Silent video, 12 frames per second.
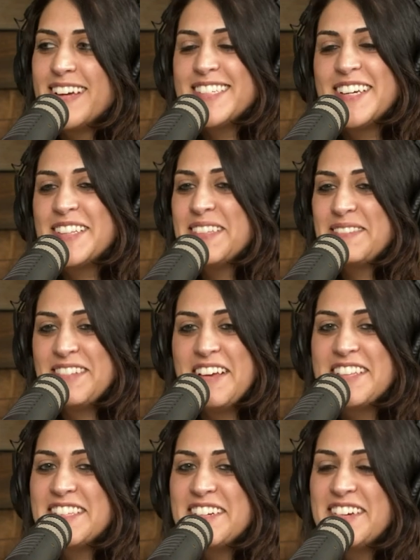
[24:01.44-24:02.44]
I tell
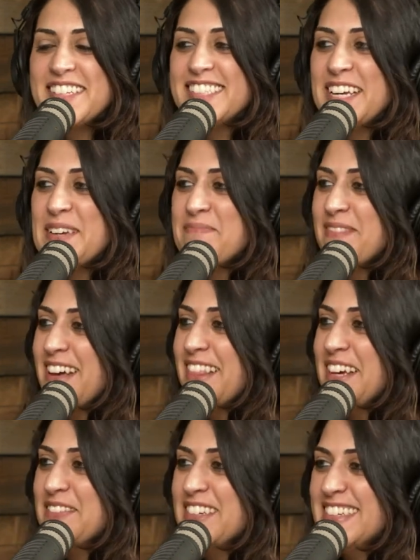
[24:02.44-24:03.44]
clients that all the time. I
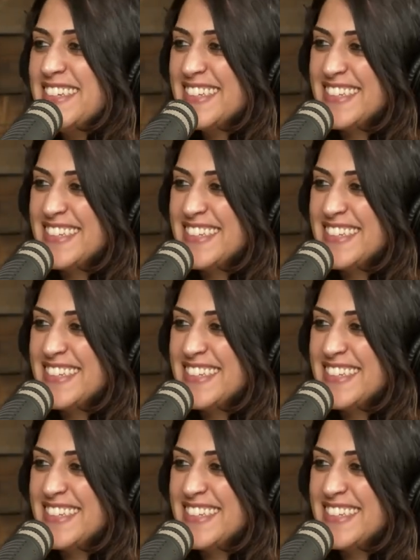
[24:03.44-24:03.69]
love it.